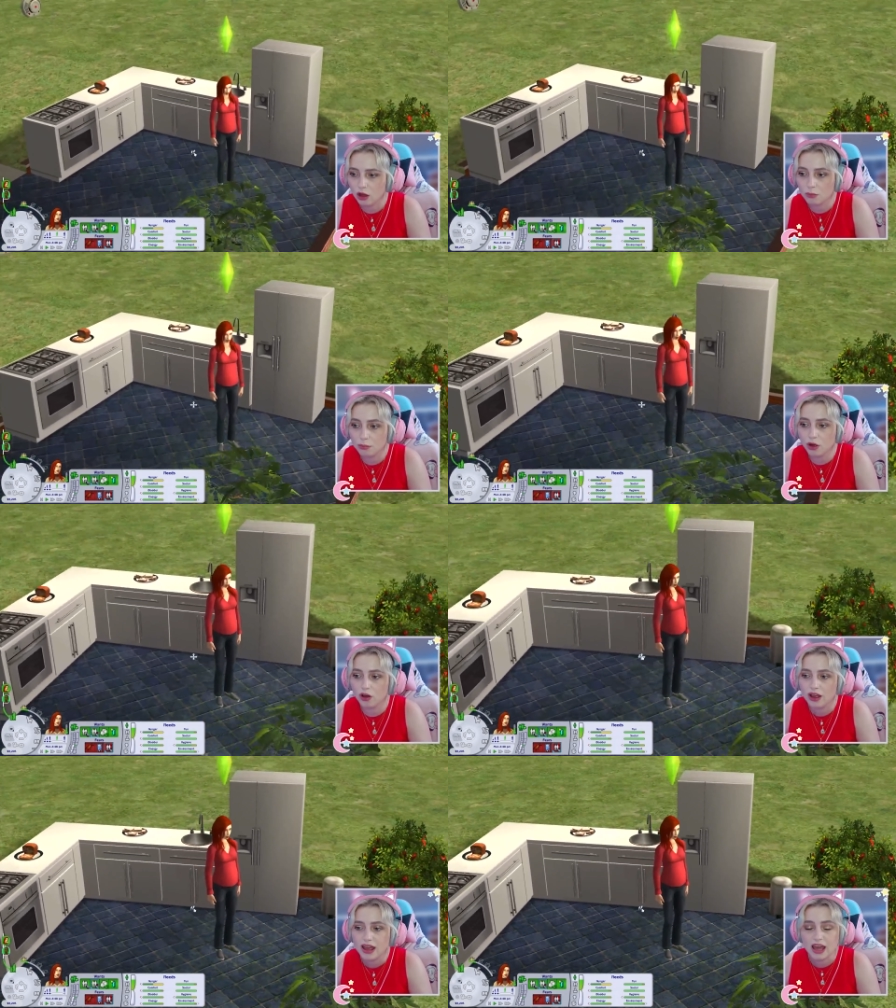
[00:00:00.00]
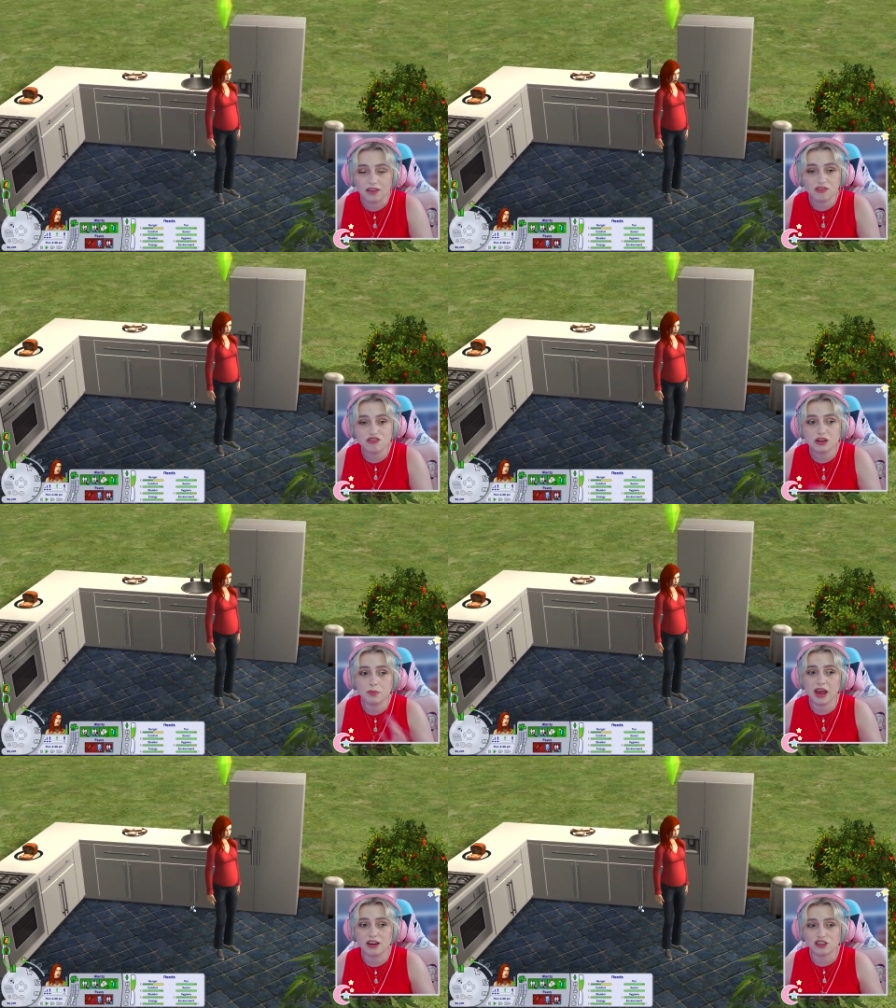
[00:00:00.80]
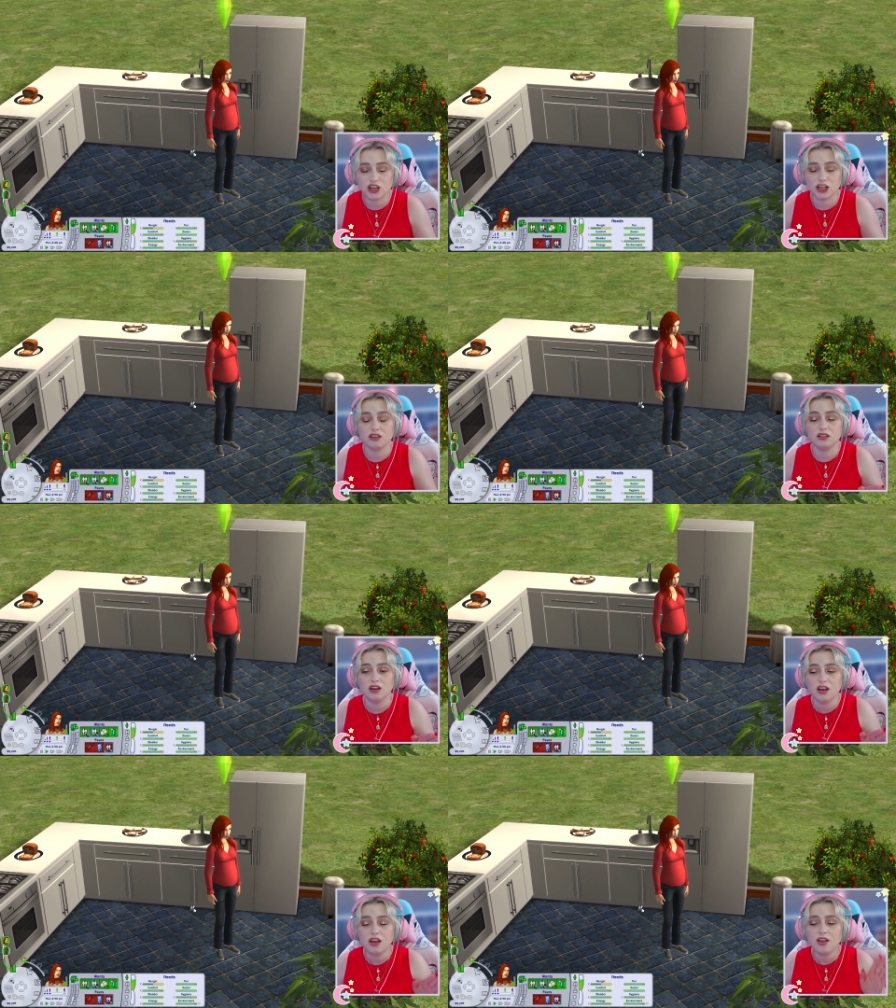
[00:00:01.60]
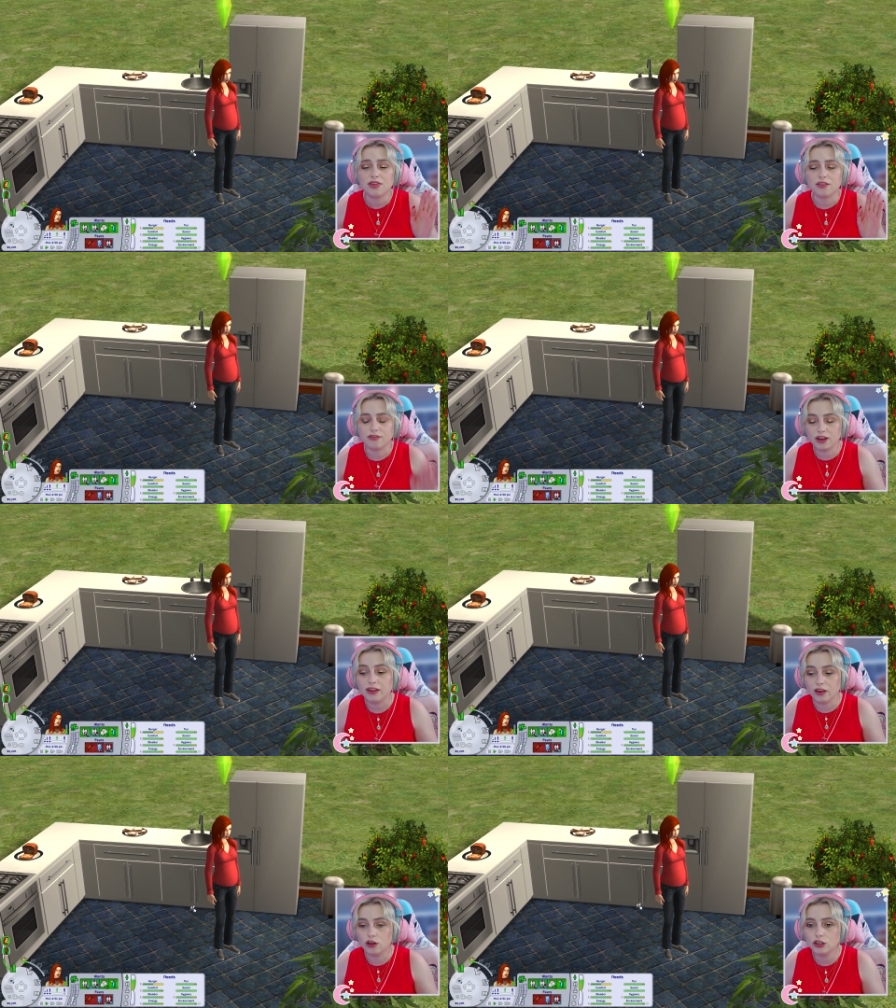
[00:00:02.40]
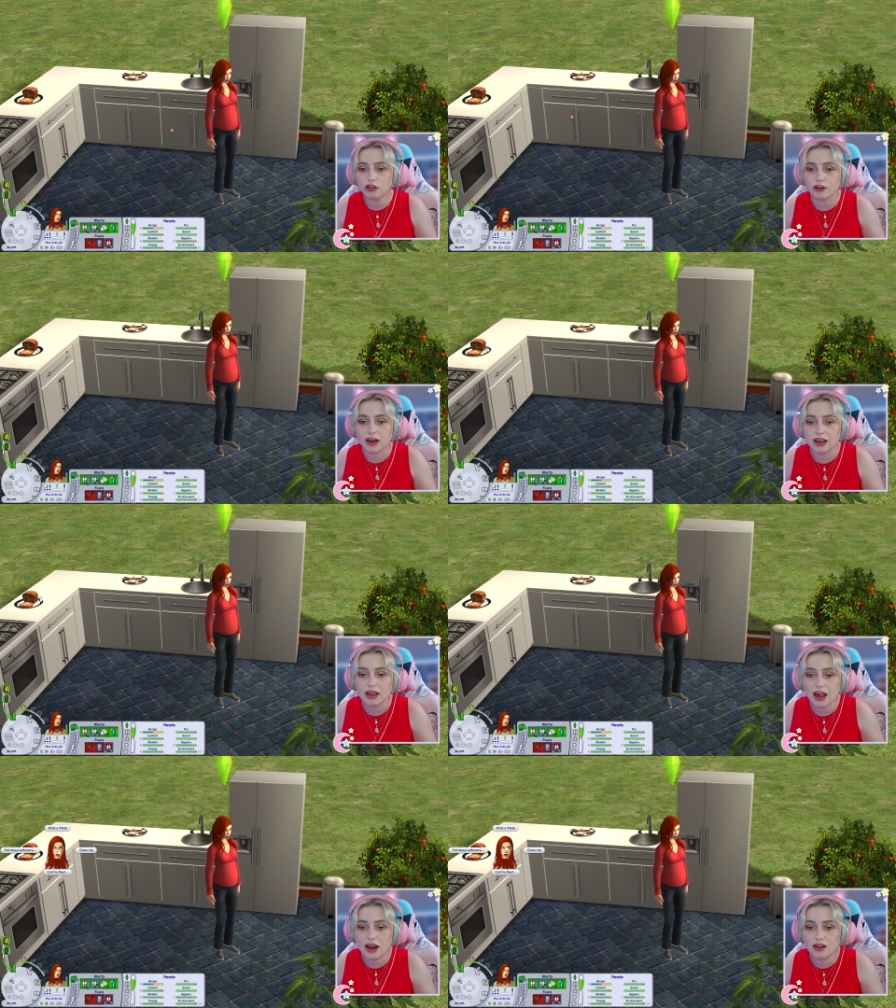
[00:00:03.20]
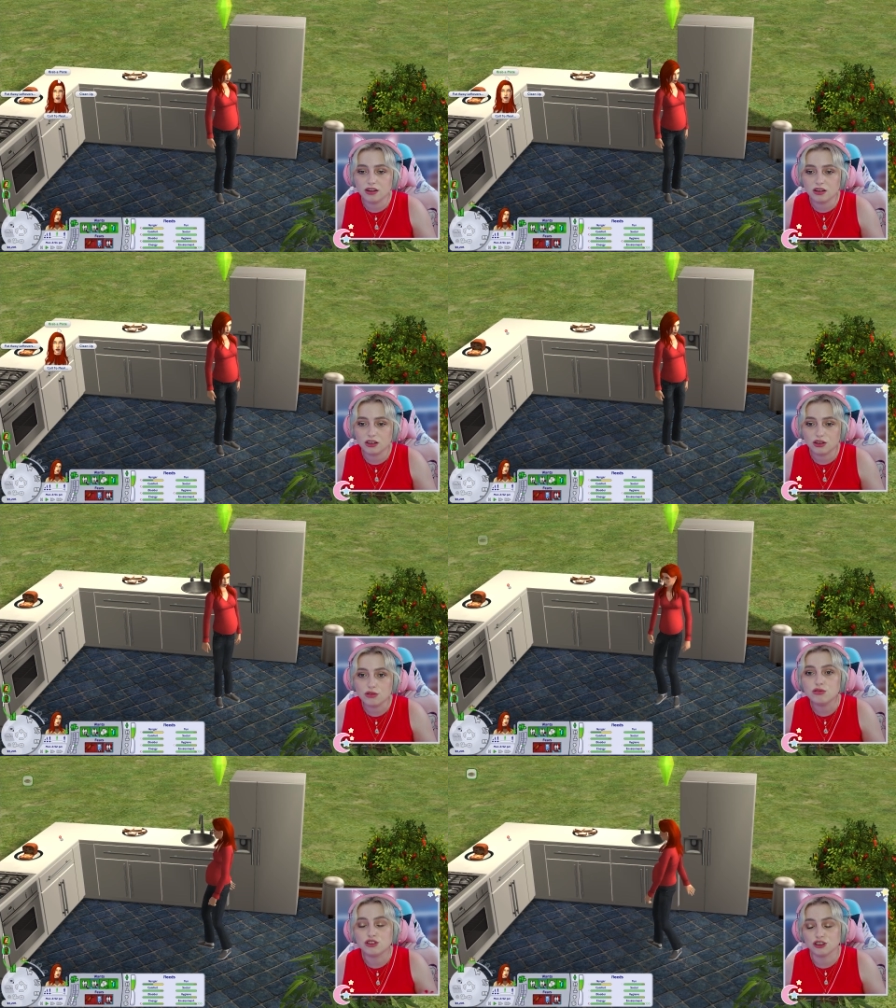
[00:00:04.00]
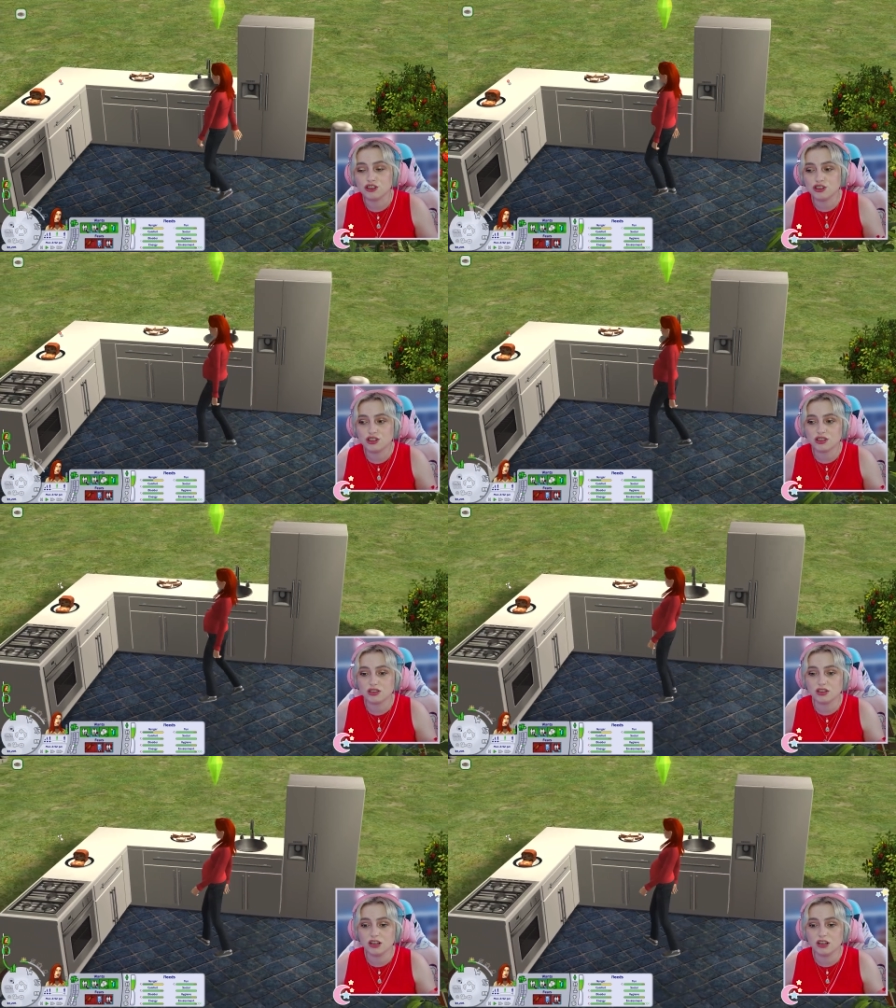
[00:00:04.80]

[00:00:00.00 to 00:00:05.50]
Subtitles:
But if you're in a pinch and they're really hungry and you just